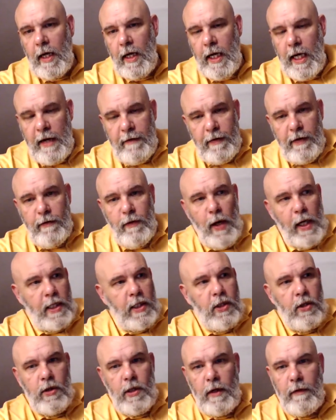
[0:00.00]
Even if you had
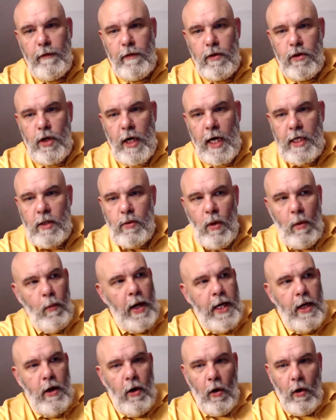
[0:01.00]
2 different tracks, one where
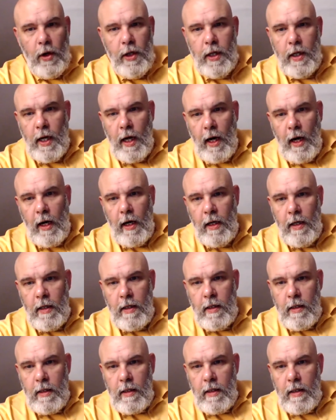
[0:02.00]
you hire the car
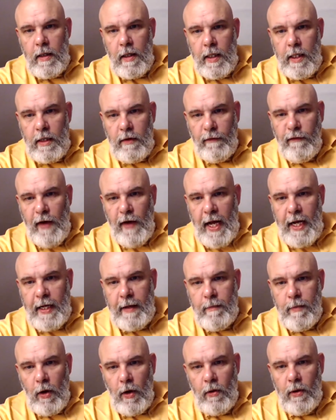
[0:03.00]
and it's fairly
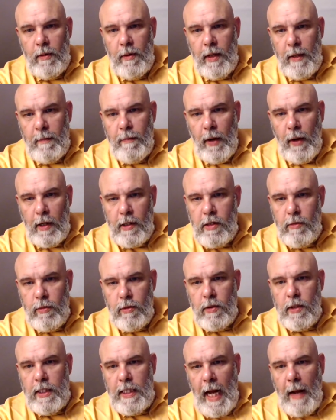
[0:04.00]
like impossible
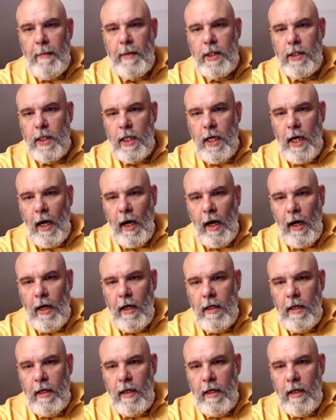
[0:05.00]
to damage the car,